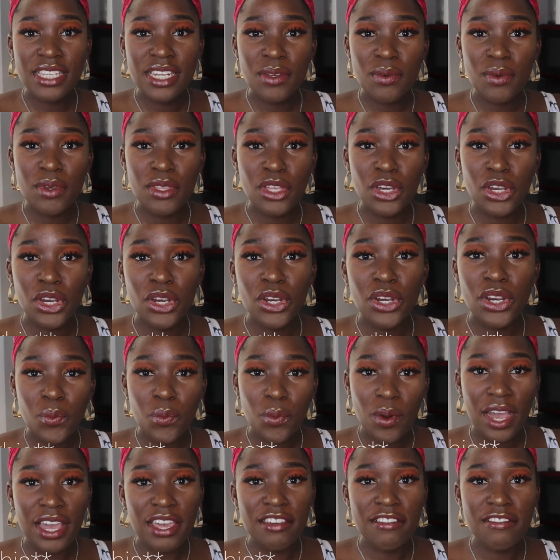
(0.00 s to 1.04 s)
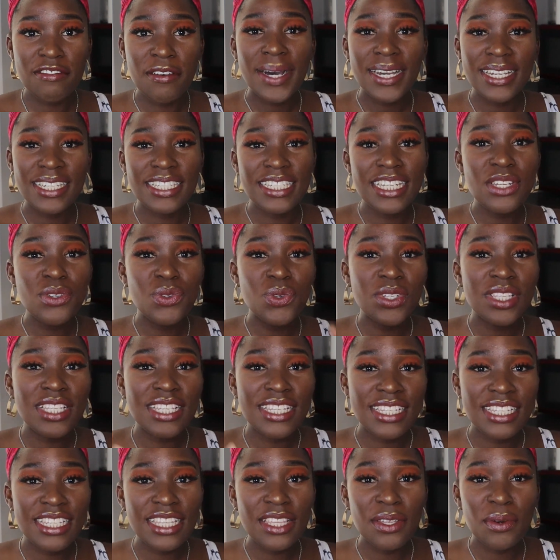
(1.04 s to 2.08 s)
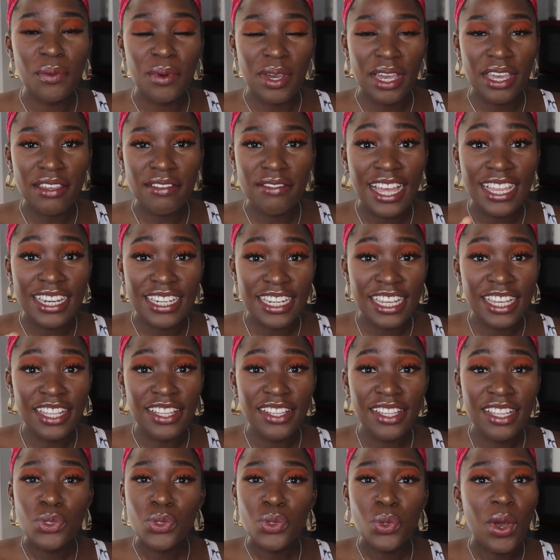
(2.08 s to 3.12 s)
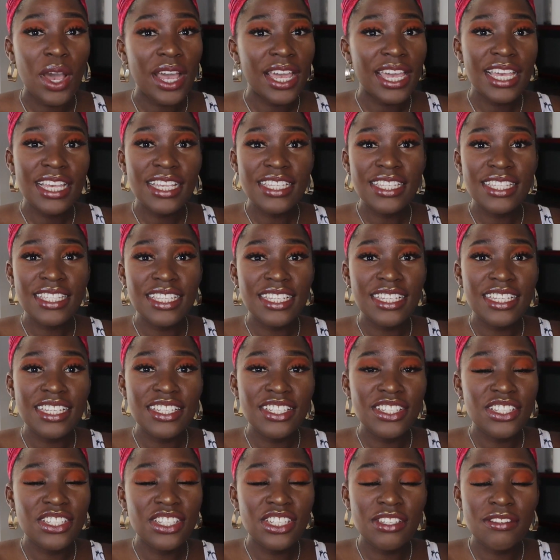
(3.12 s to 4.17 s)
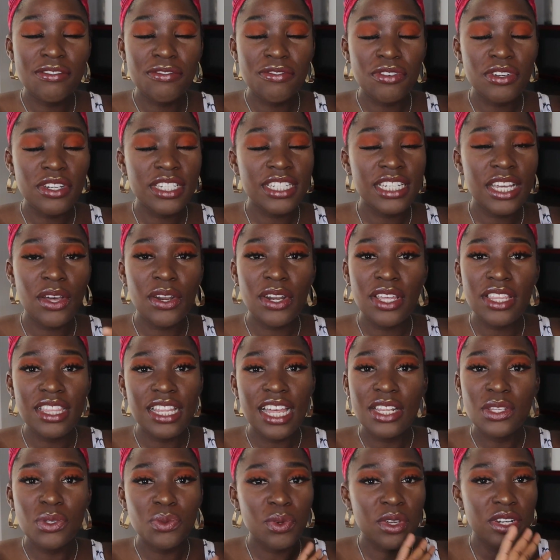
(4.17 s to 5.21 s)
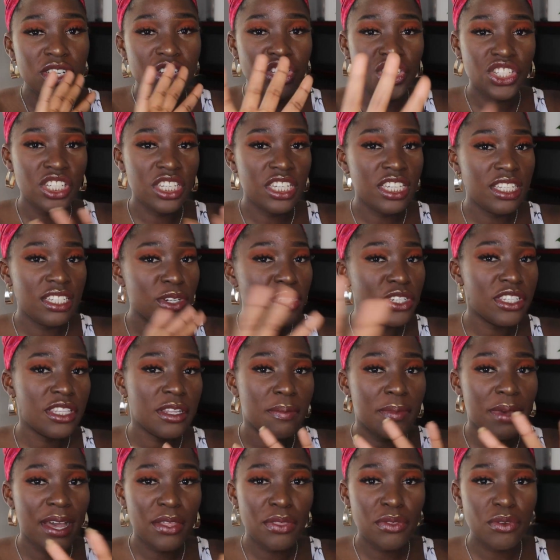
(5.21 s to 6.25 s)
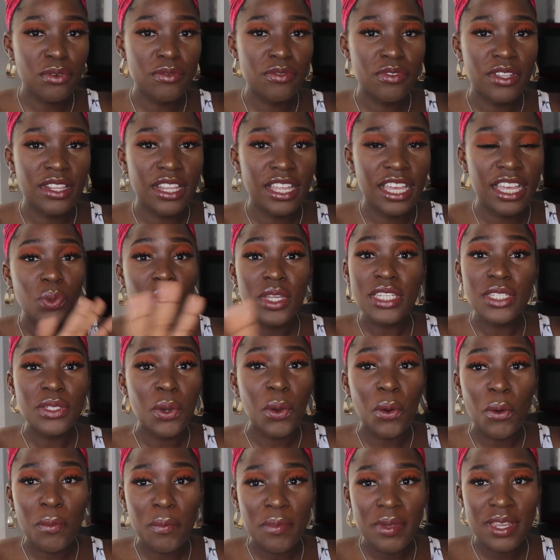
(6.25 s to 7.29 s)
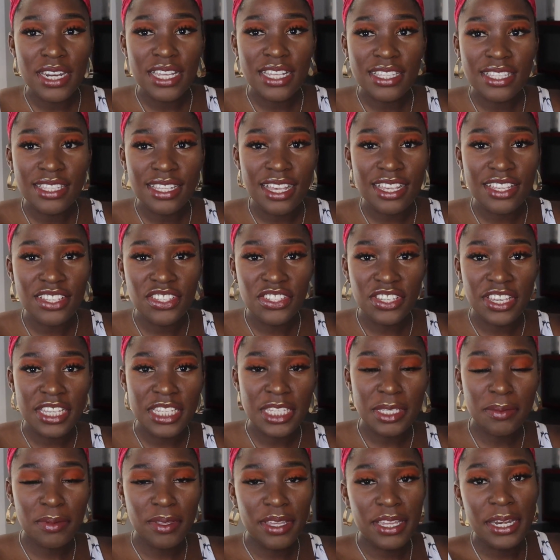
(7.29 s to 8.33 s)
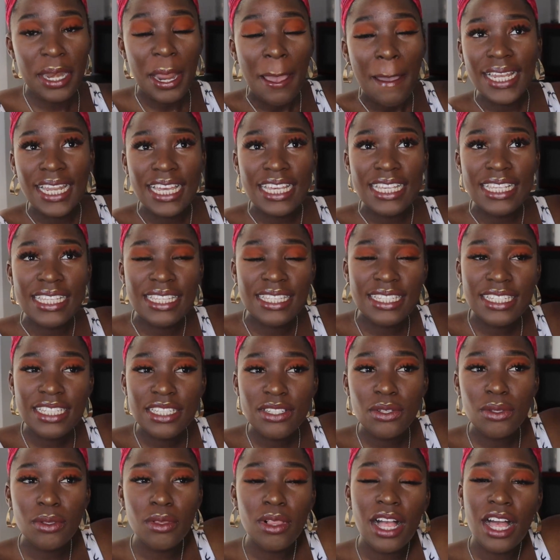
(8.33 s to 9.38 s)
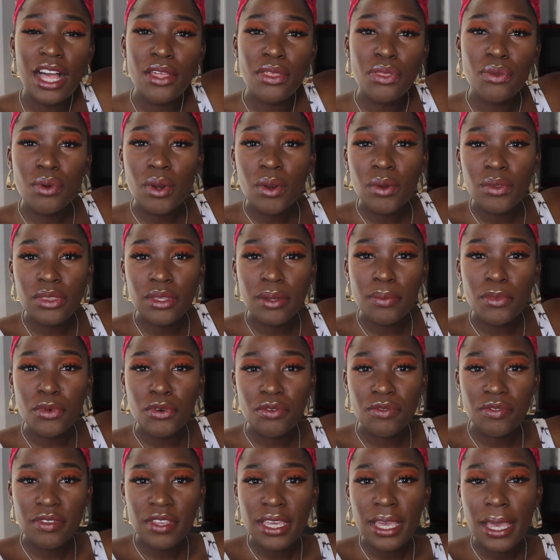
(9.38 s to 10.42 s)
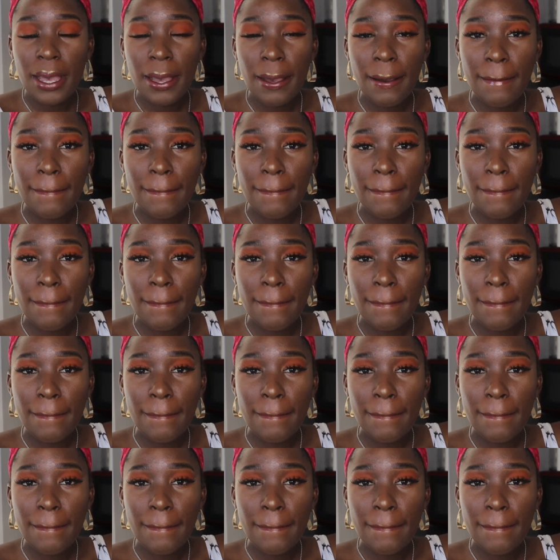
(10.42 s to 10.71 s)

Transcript: sitting with her wife, but she didn't really see the wife, Adele. So I guess she freaked out, and that's when she went to the bathroom for like 20 whole minutes, as she explained. But like still throughout the movie,